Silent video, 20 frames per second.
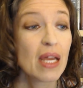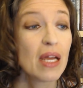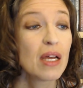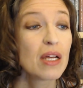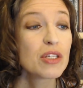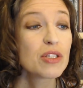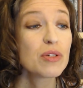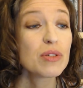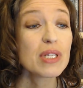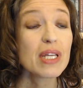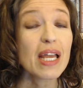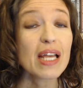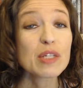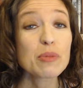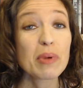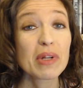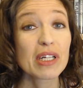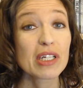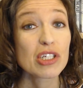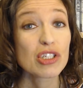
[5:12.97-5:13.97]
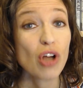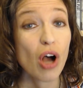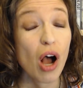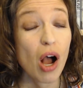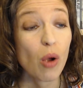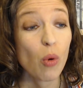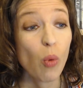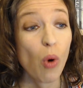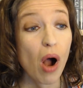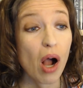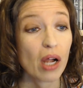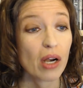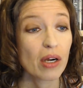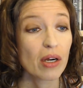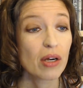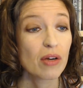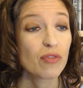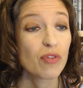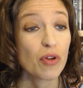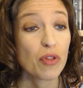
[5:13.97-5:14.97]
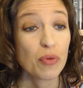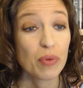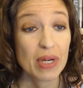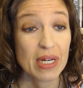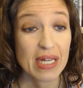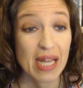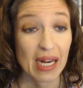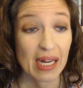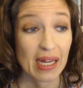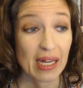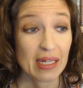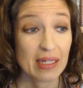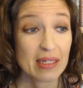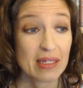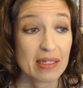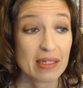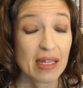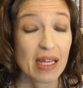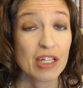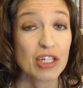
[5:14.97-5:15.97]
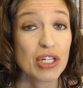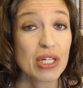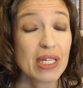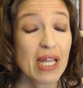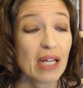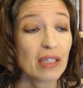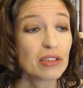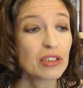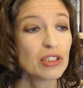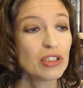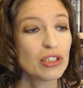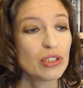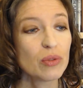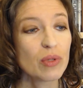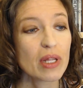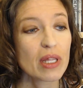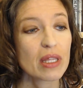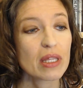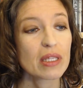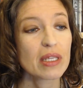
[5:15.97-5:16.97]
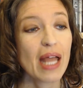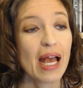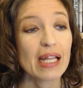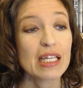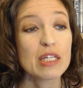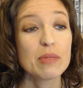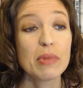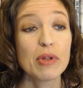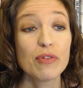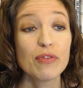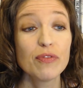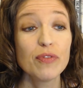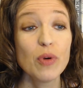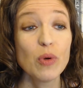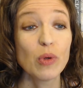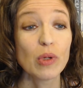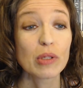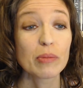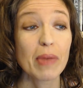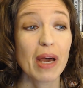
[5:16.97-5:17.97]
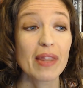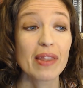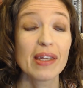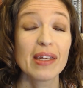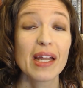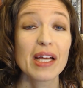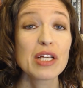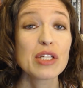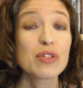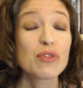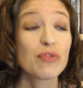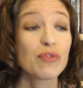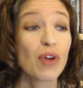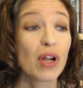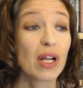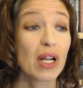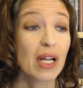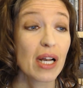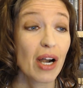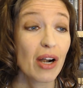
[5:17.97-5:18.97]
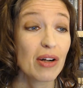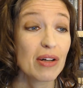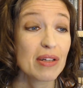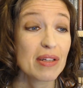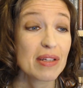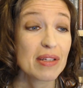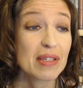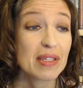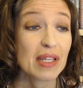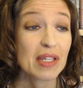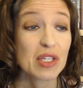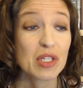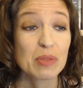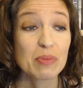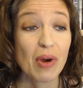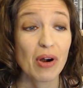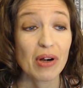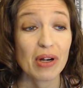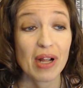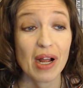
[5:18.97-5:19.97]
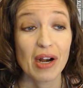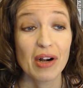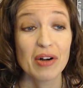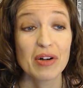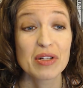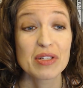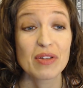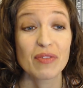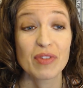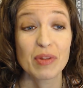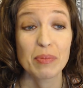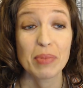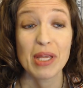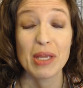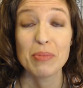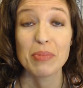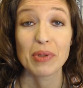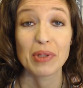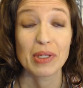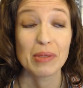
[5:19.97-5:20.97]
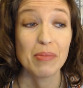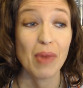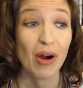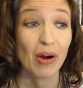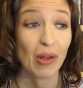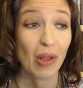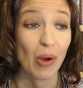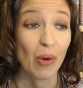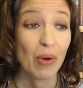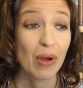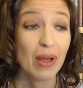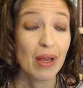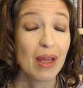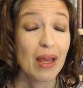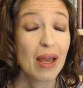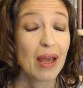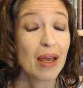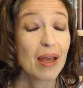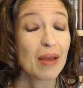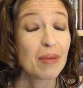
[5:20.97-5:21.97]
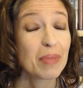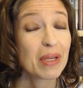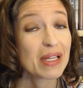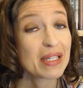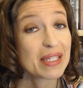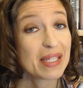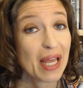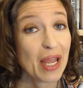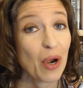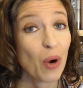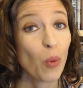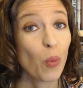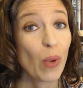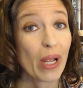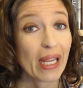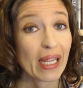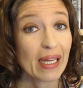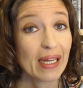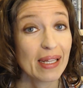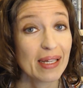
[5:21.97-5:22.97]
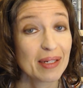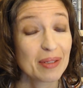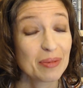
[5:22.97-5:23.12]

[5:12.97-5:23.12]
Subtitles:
Susie has been a dog walker for 3 decades, and she tells Judith not to be fooled by the nice front gardens and smart cars of the people in Marlow, because they are wicked.